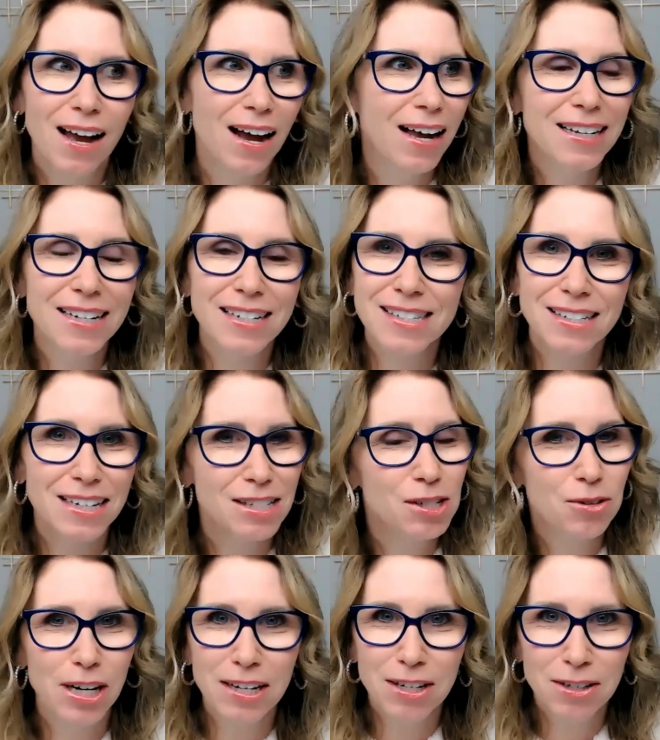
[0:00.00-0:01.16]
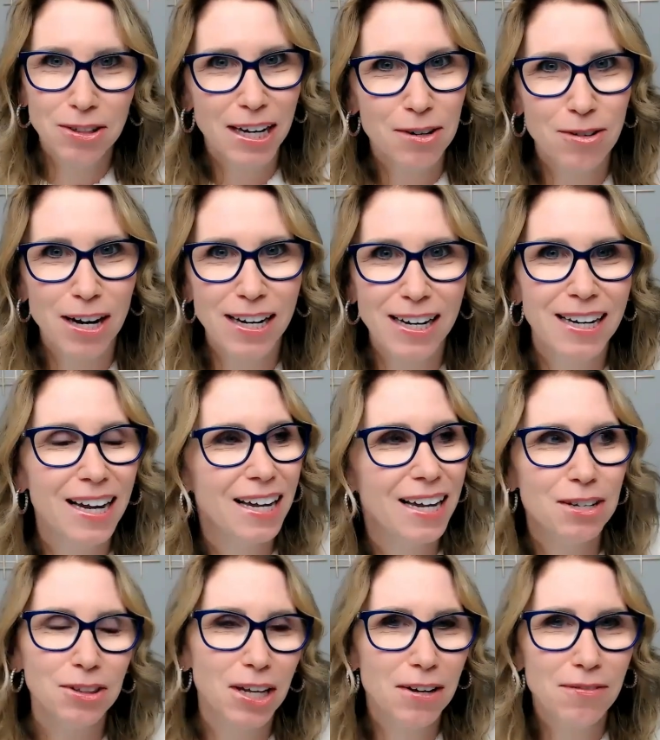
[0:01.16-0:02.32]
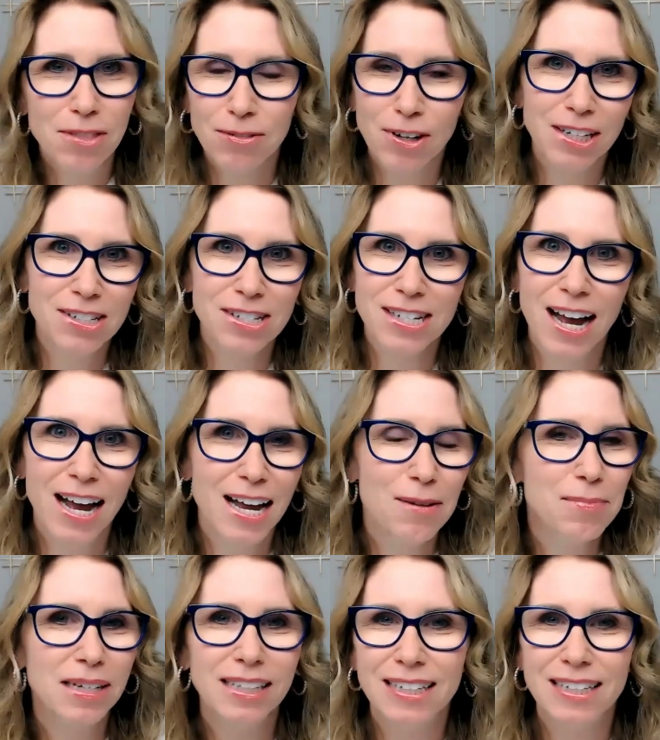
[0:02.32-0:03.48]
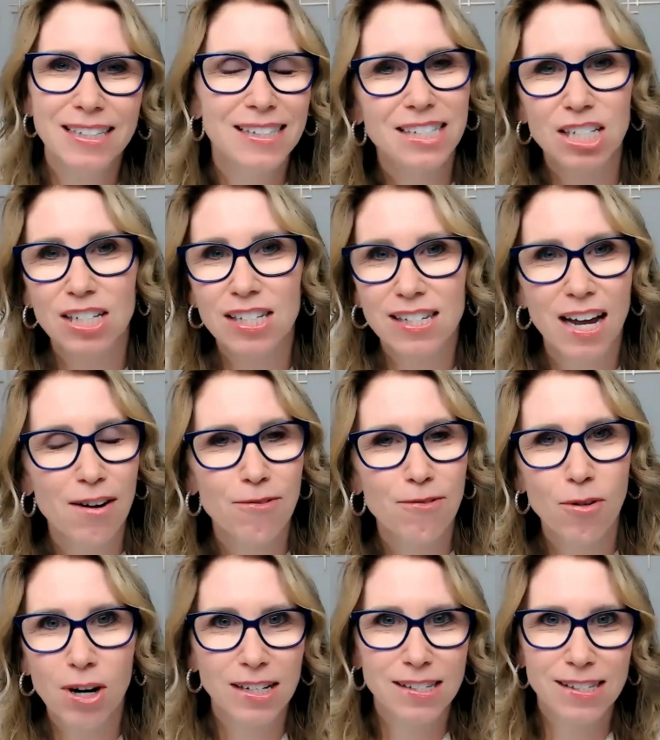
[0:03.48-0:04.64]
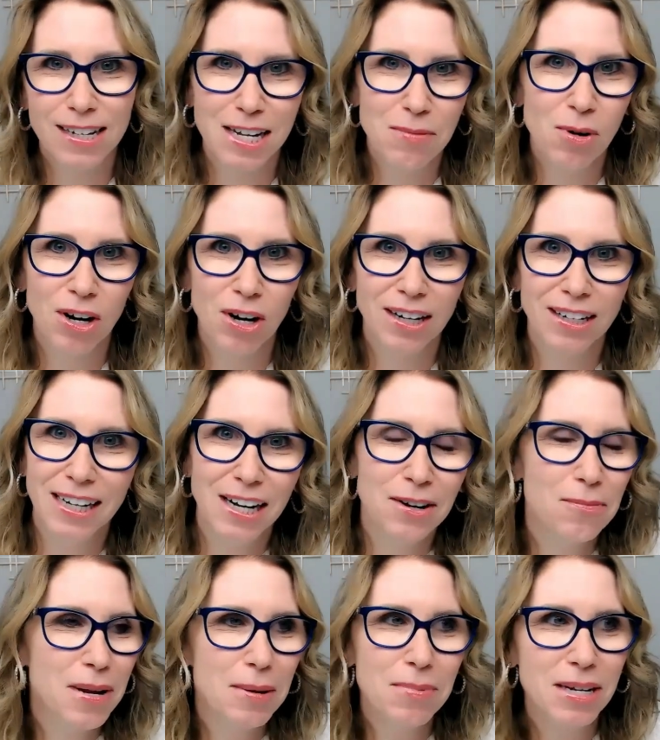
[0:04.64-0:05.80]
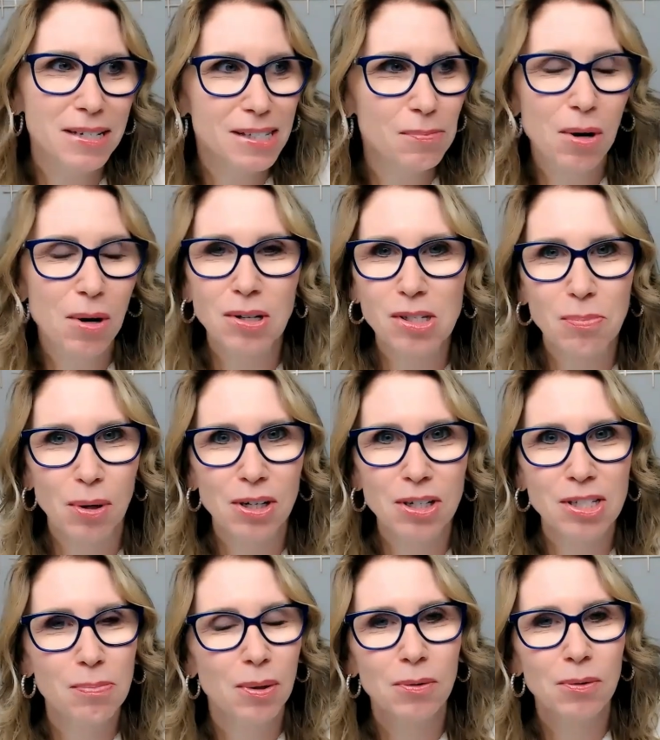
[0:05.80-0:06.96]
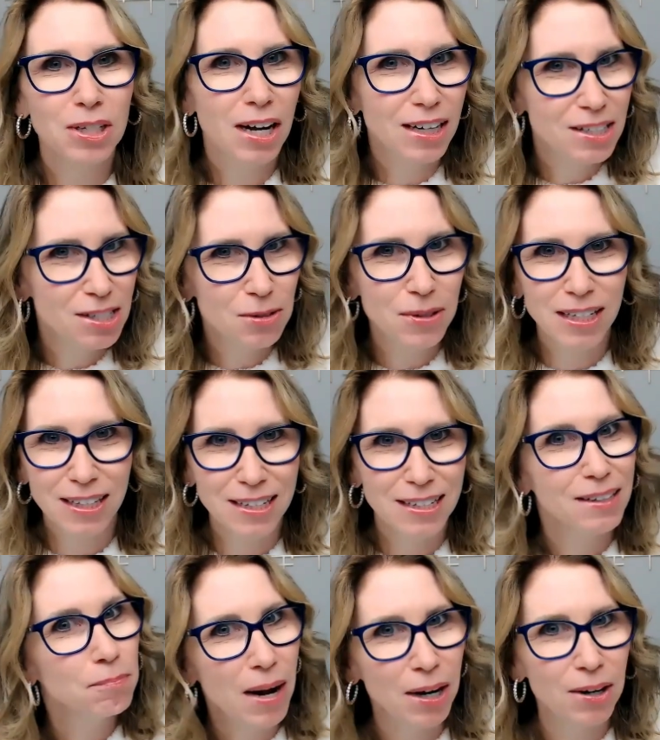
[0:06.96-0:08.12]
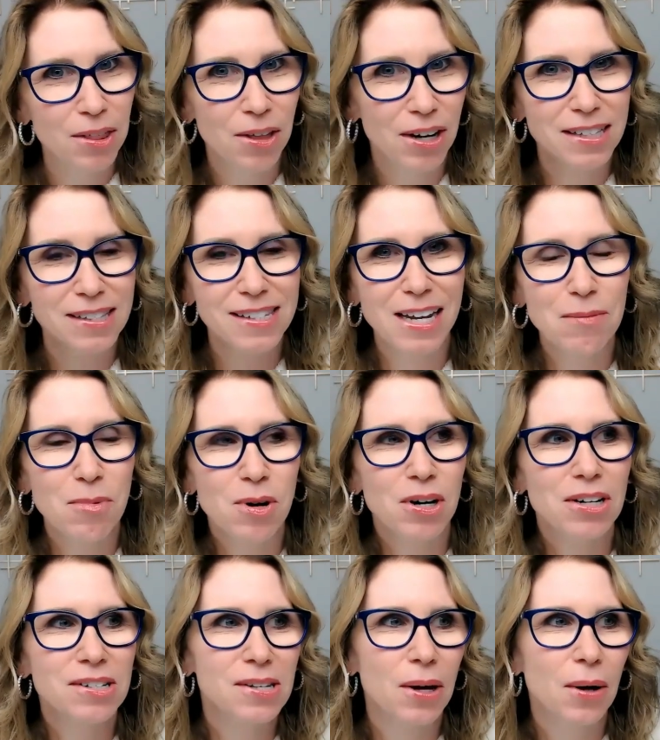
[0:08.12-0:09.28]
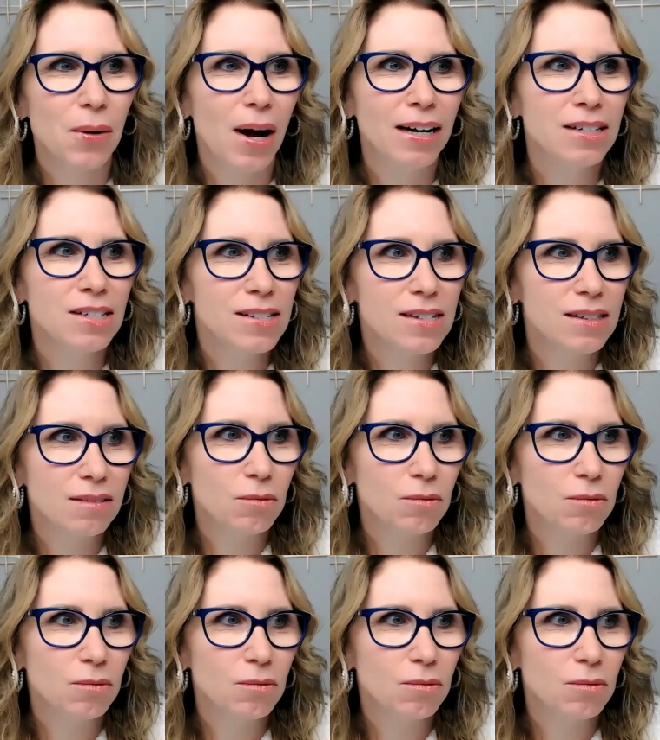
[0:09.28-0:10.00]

It's it's great you like running and you love the yeah. runner's high, but it's just not for us anymore. You know, maybe in small spurts, but we're not doing the marathons anymore. So I mm-hmm. just